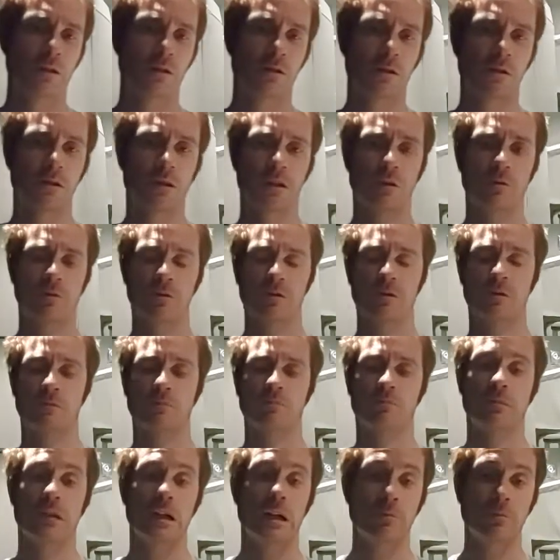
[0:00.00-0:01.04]
sure he was
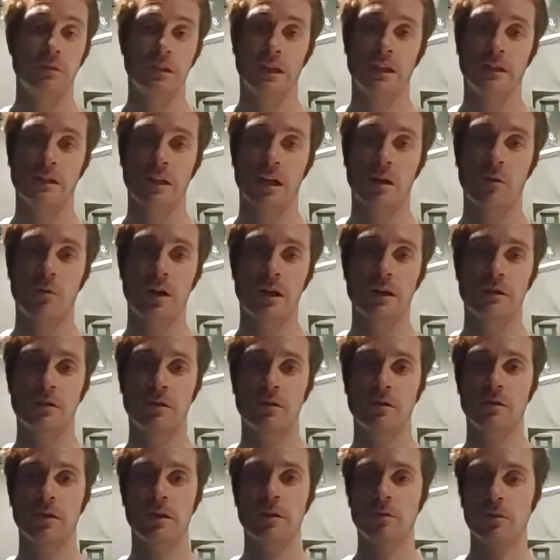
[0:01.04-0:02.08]
probably anti-white
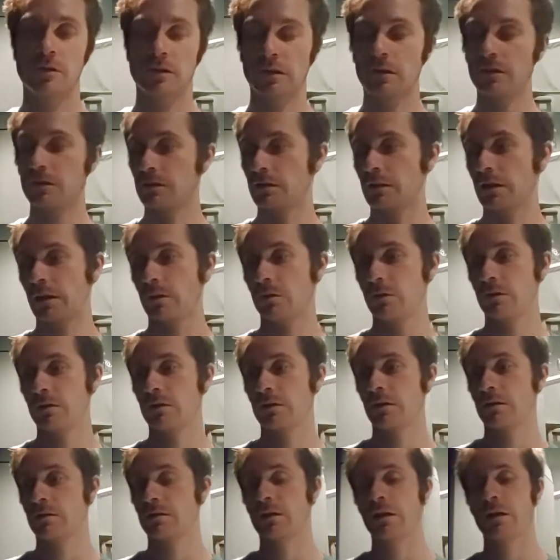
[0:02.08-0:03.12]
too. He was a he was
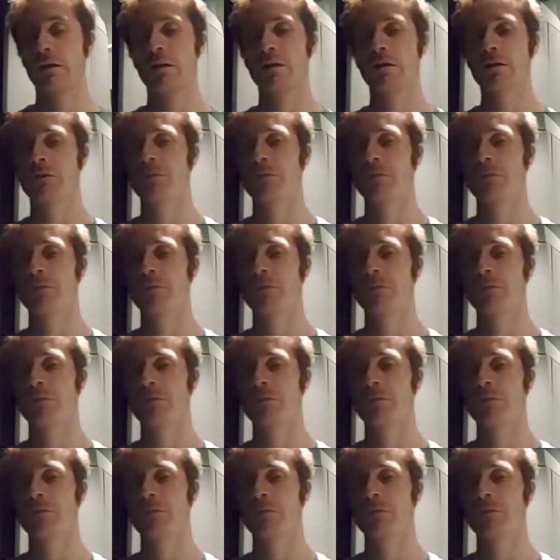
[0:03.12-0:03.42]
a singer.